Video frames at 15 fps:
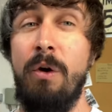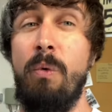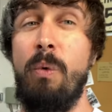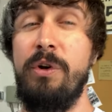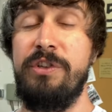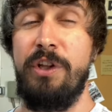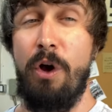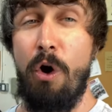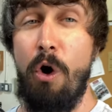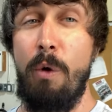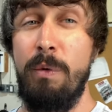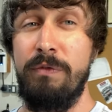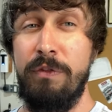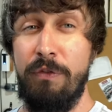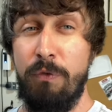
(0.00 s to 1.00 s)
was the home
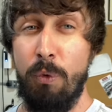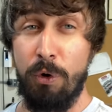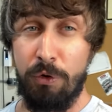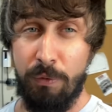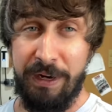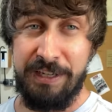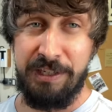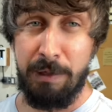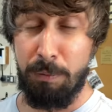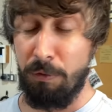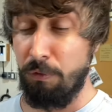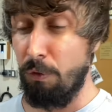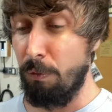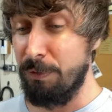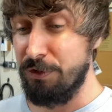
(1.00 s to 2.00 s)
of the Ford Racing
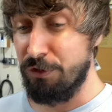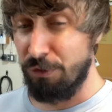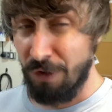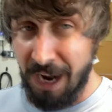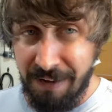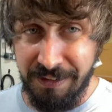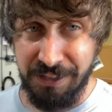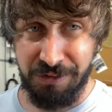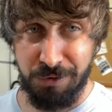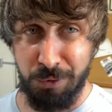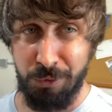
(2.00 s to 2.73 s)
Performance Driving School.